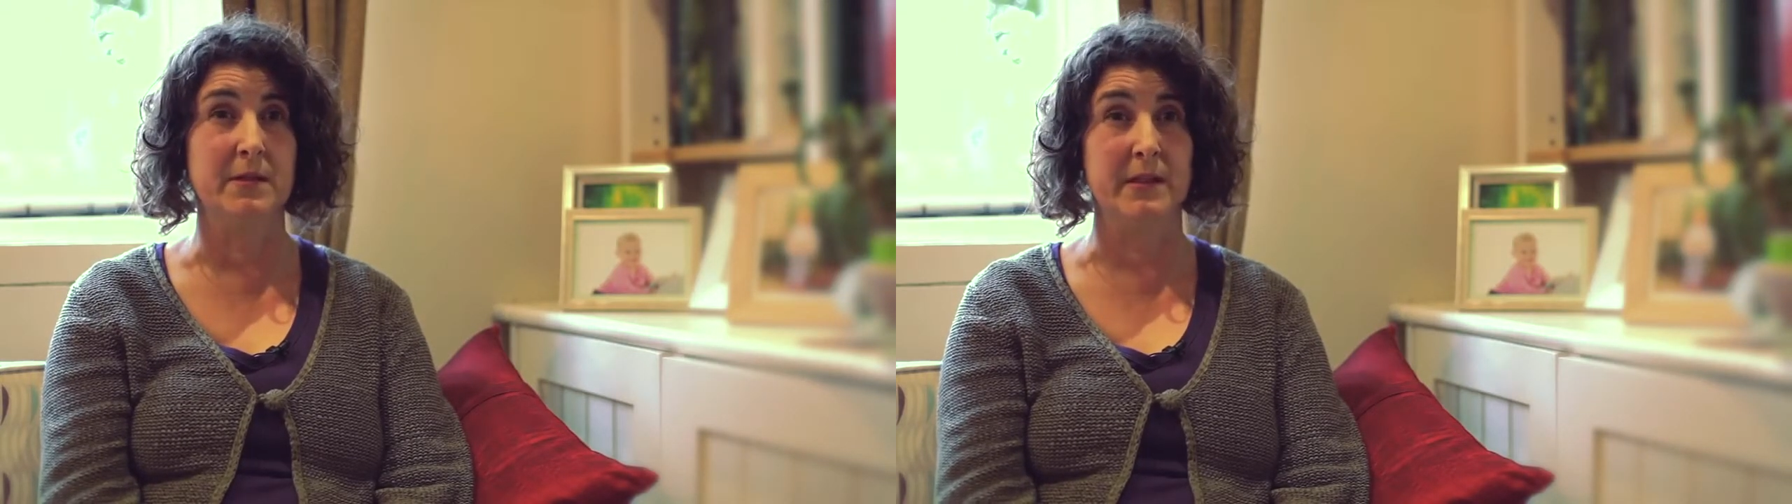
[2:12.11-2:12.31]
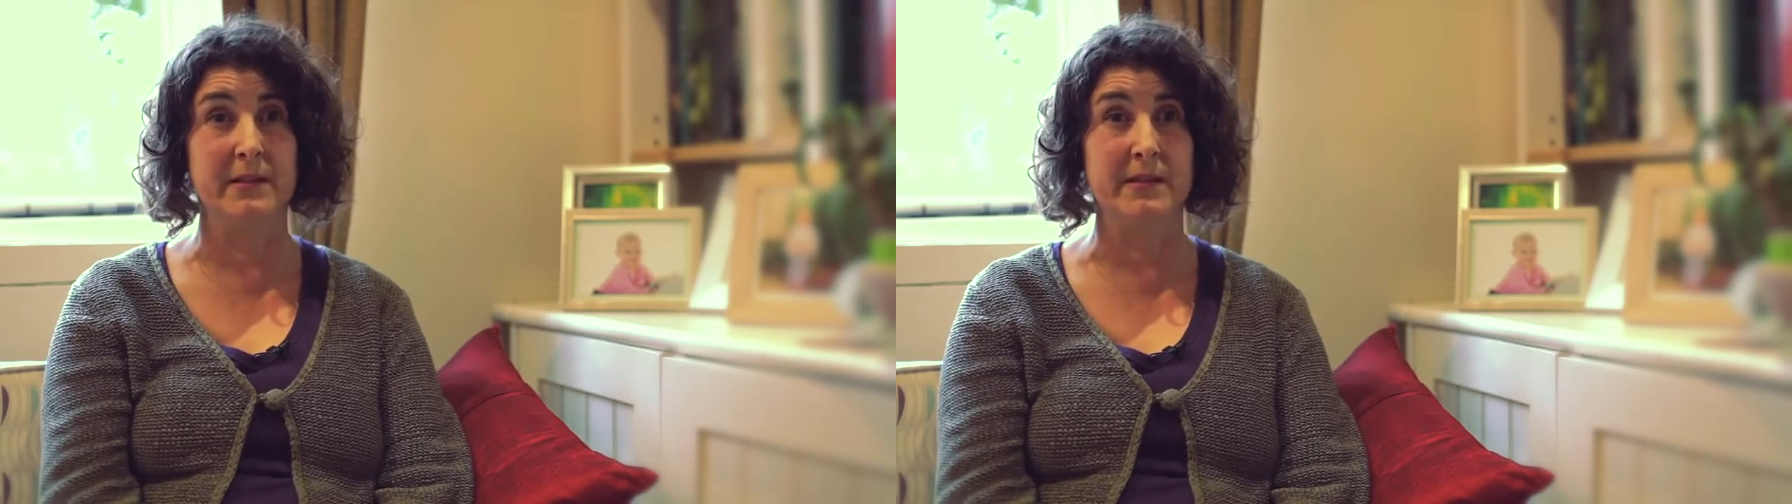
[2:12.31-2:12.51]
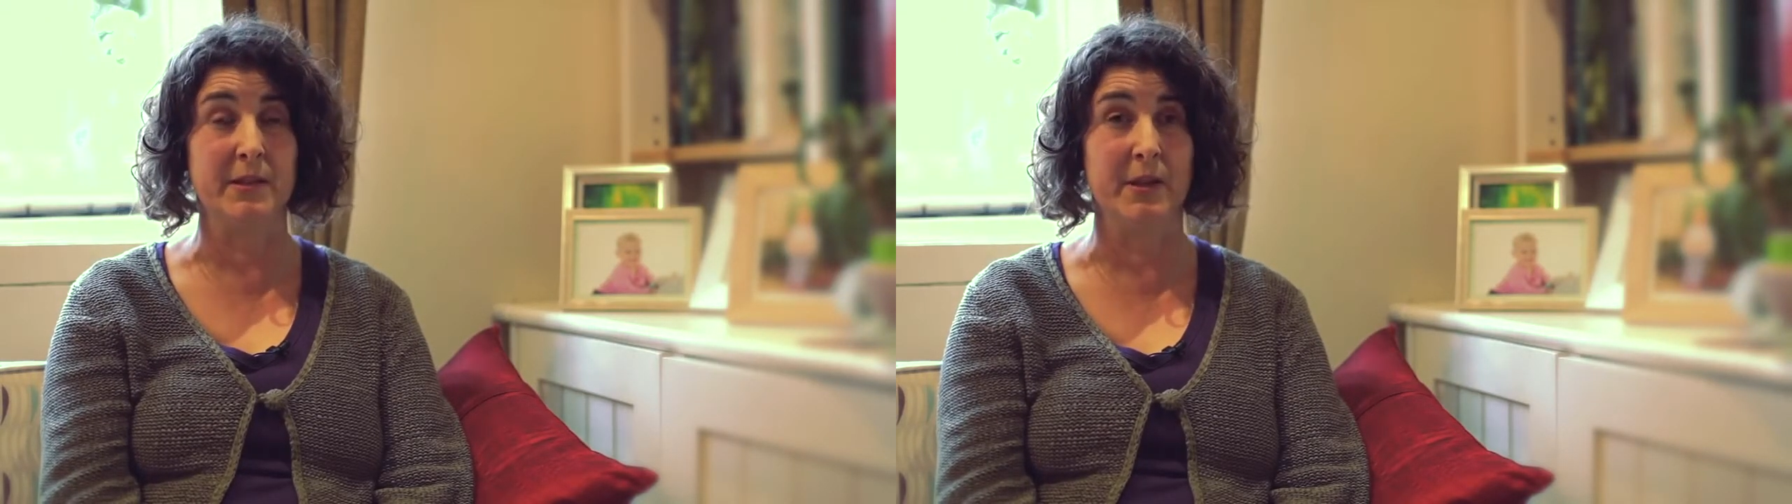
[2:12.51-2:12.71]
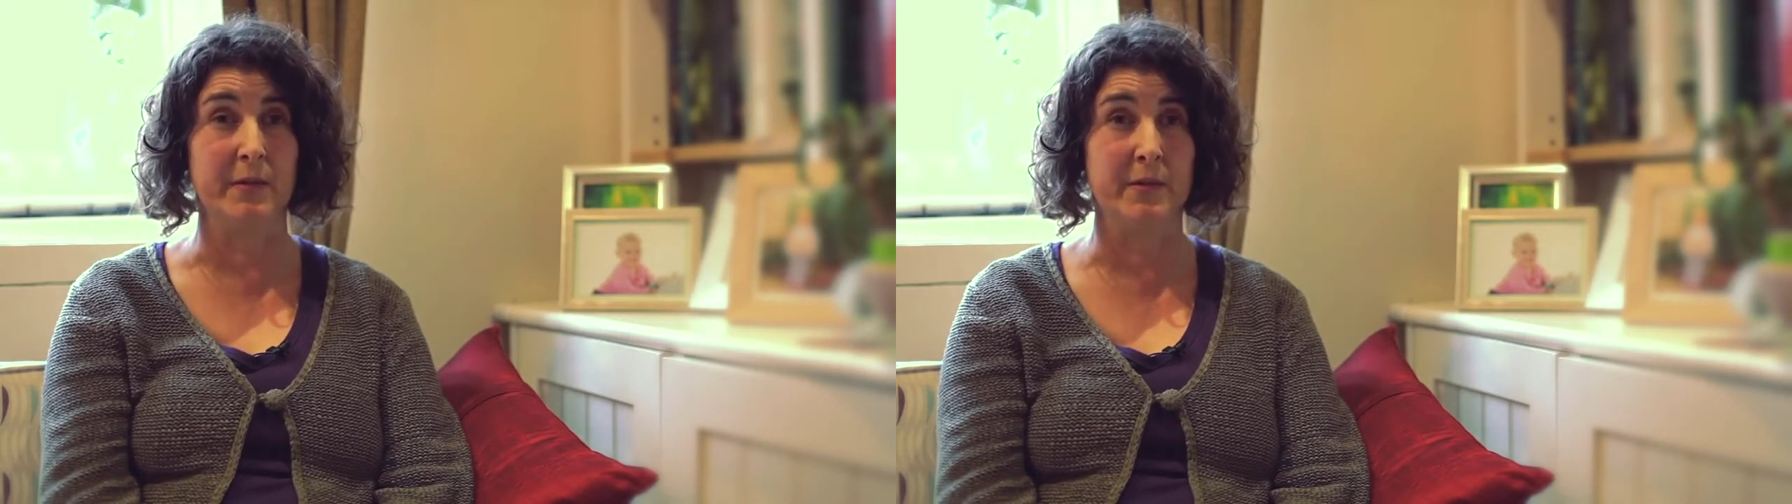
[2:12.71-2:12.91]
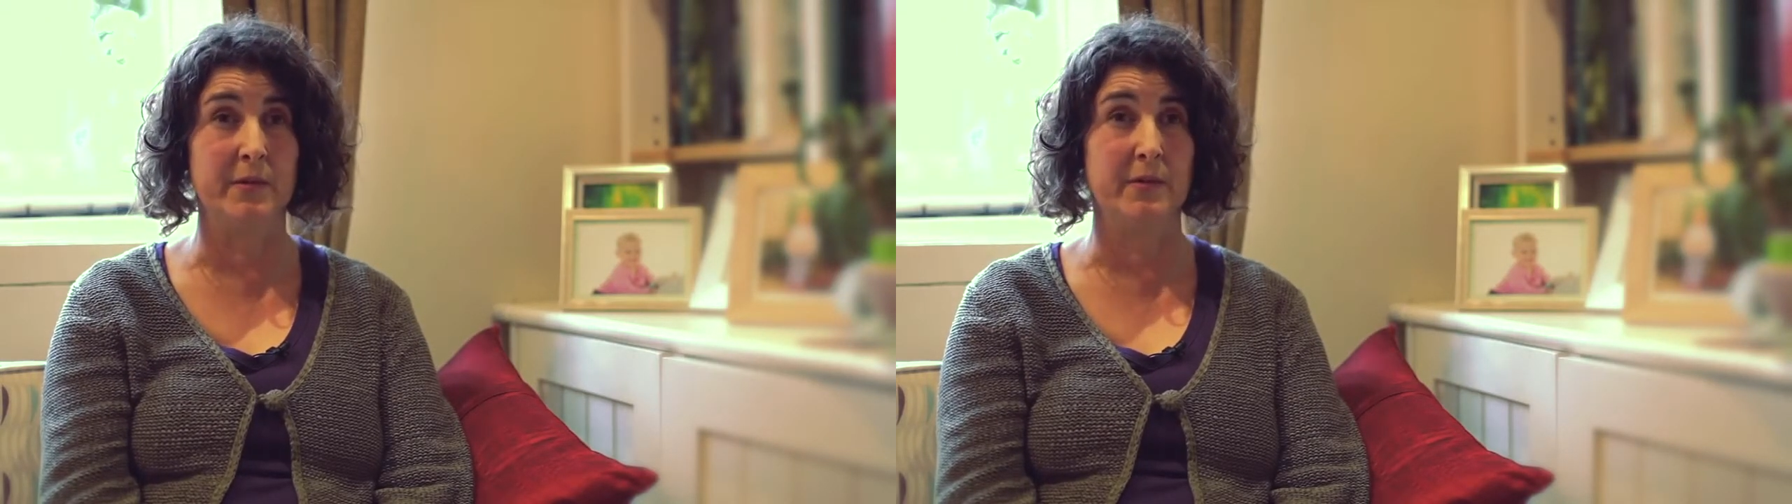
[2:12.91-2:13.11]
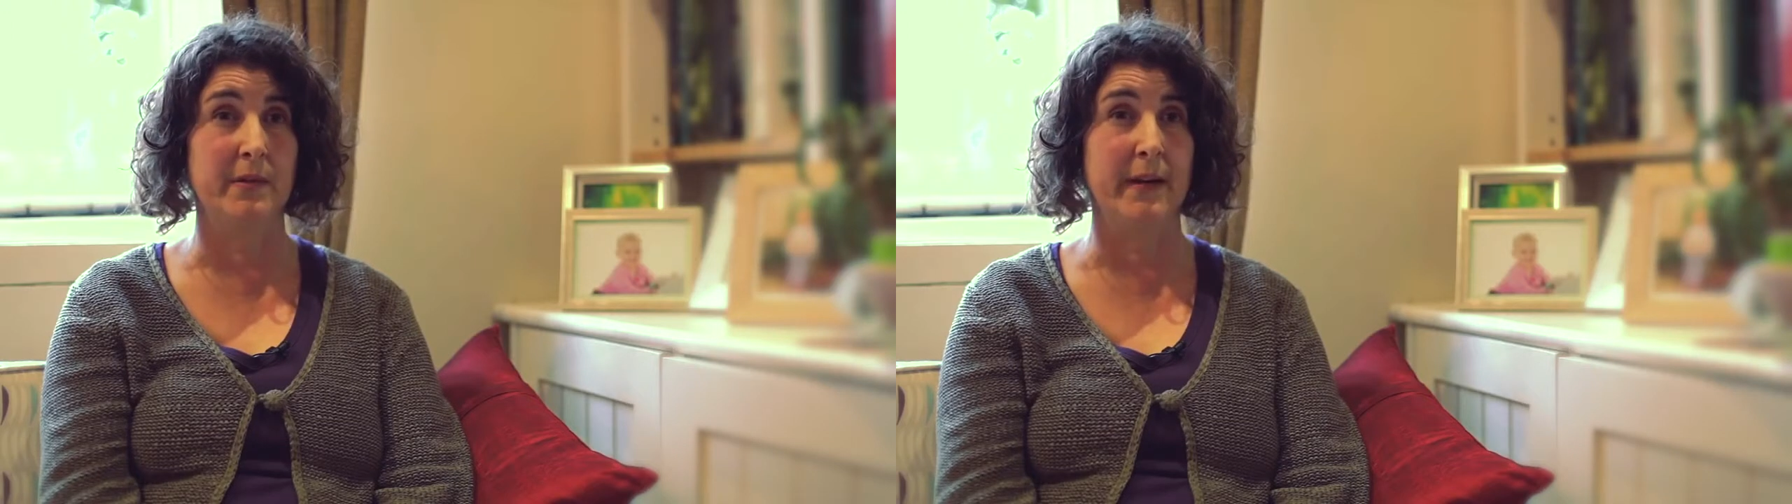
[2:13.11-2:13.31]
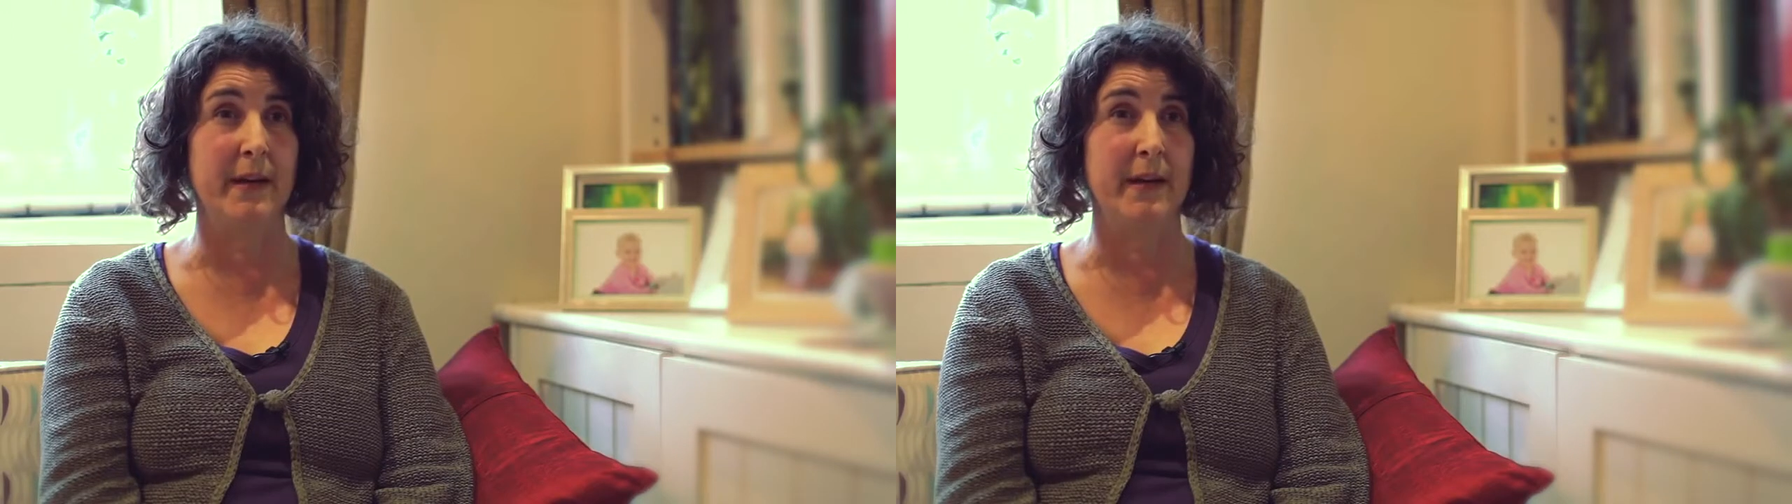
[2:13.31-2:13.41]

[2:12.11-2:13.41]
it deserves,